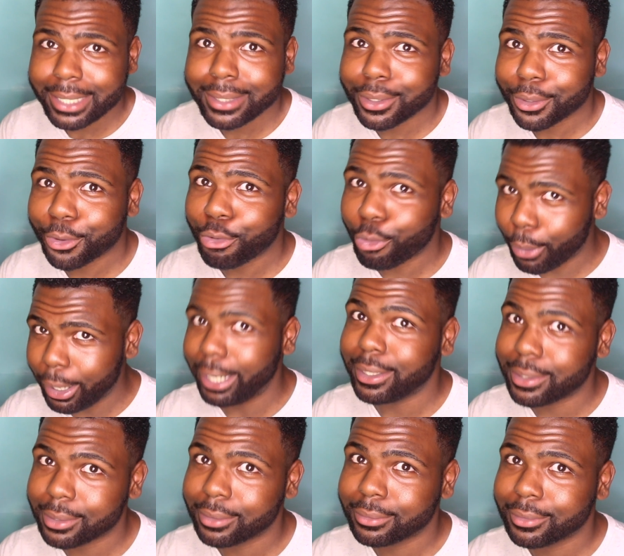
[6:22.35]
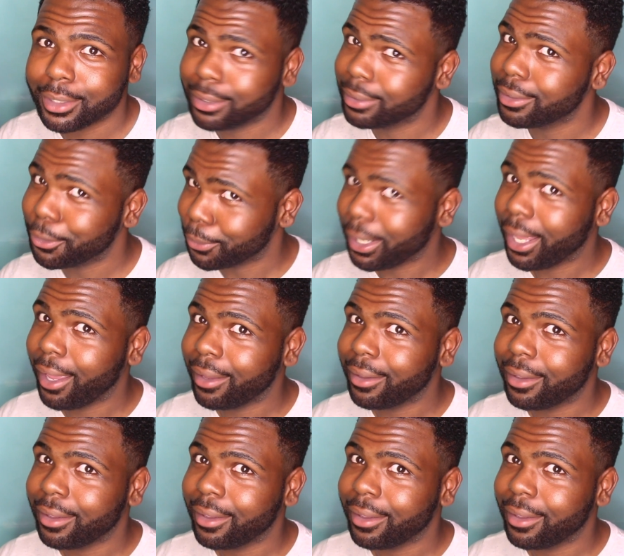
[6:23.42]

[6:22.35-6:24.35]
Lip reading: is great, okay?